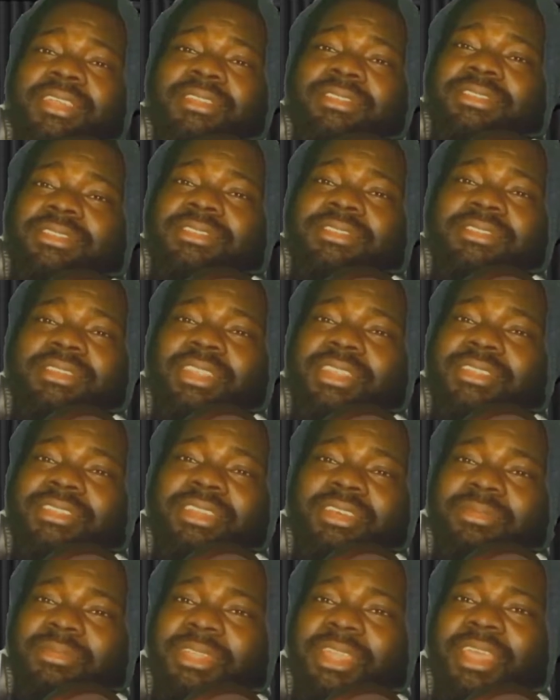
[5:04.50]
Like, just
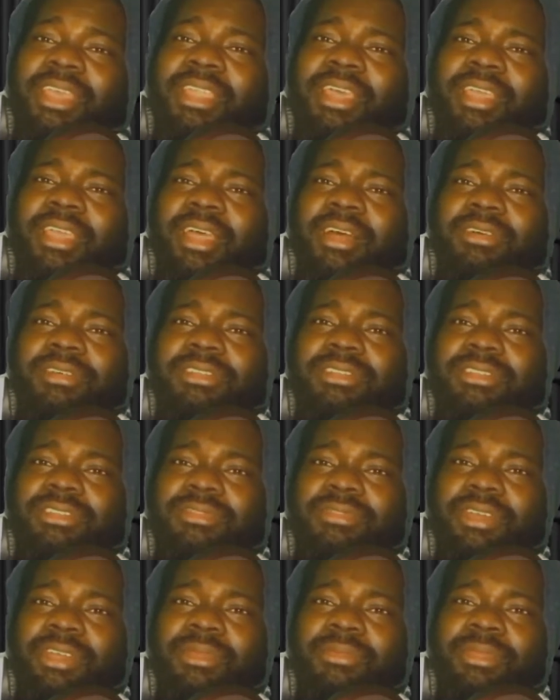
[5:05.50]
tell me that. Like, how is
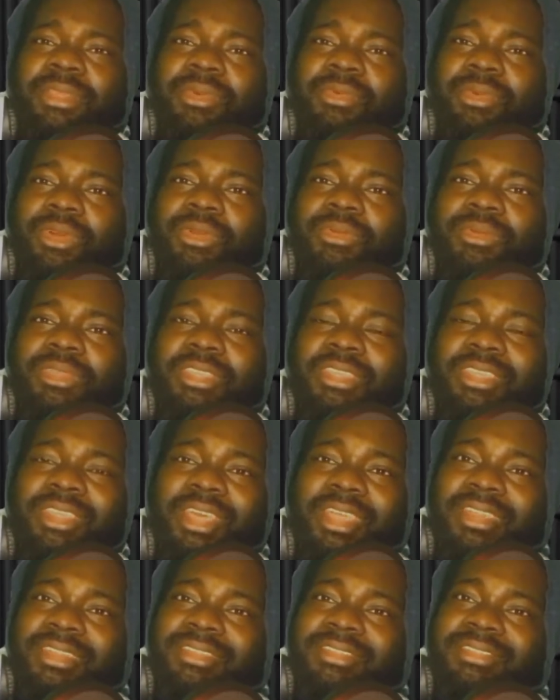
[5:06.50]
this fair to men? What do we get
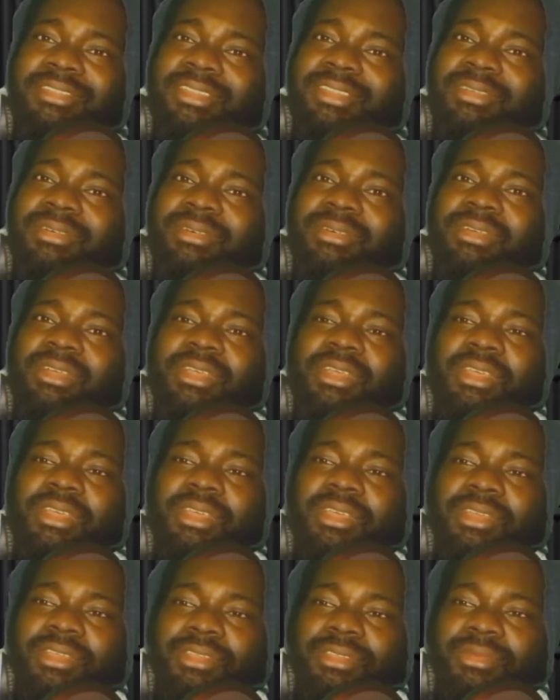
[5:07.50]
out of this deal?
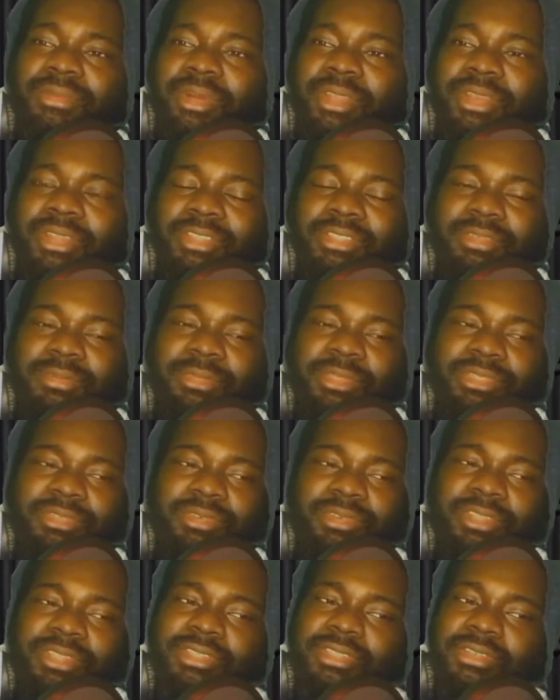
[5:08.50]
You wanted us to be
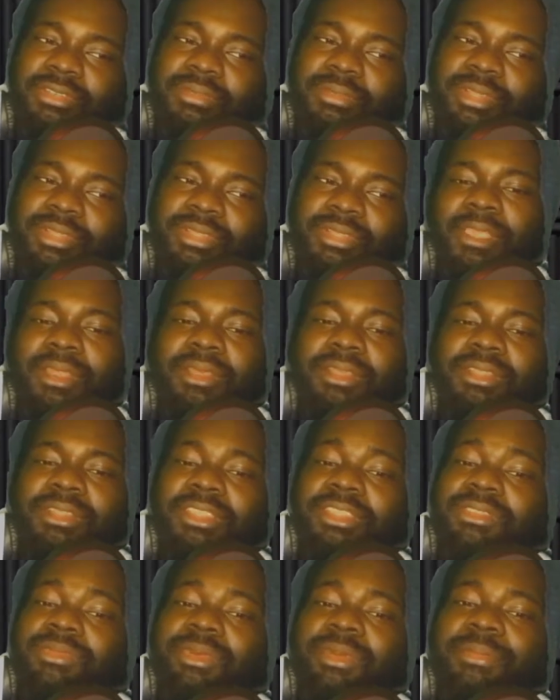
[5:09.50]
traditional.
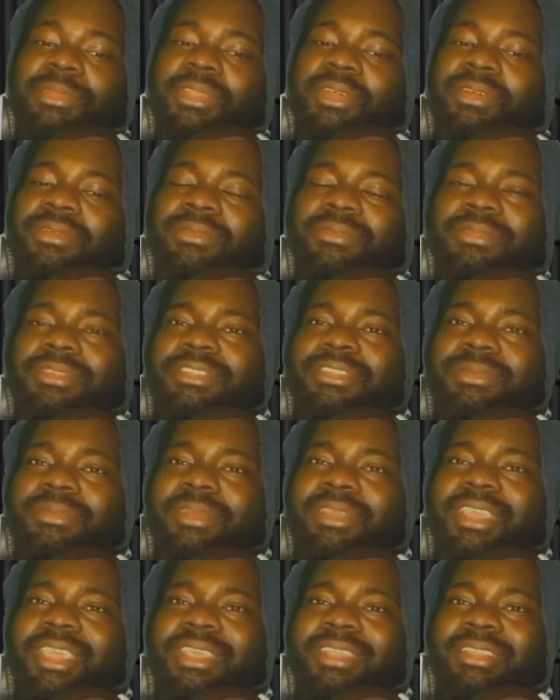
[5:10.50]
These women aren't
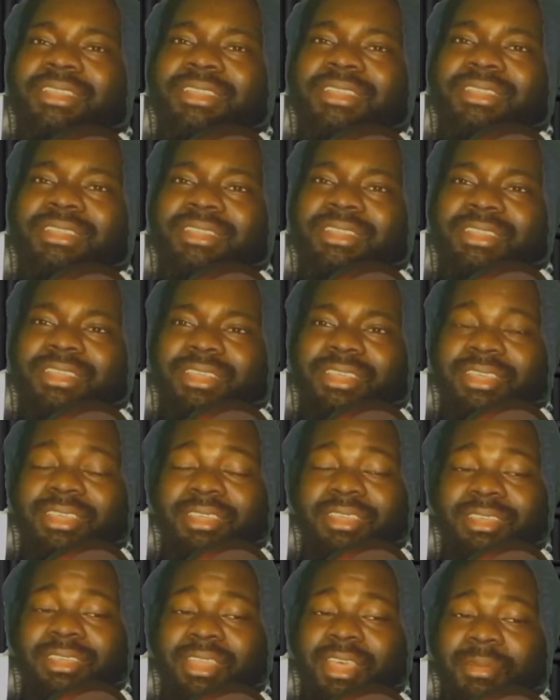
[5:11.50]
reciprocating it.
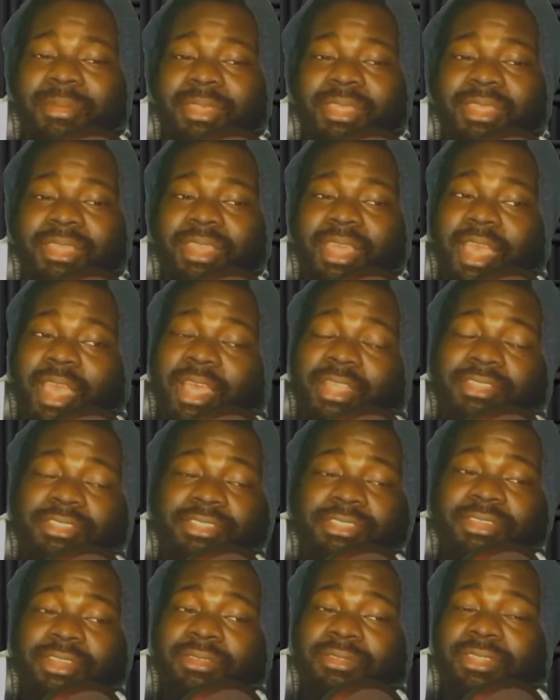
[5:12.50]
And I mean, I
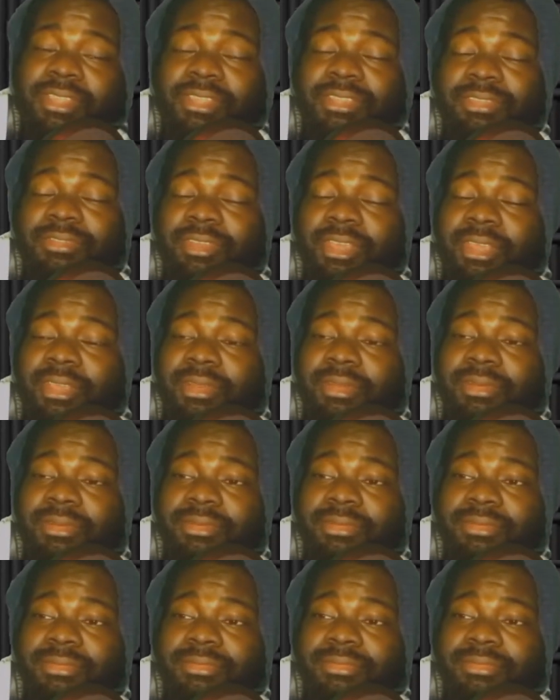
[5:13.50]
just don't think it's fair.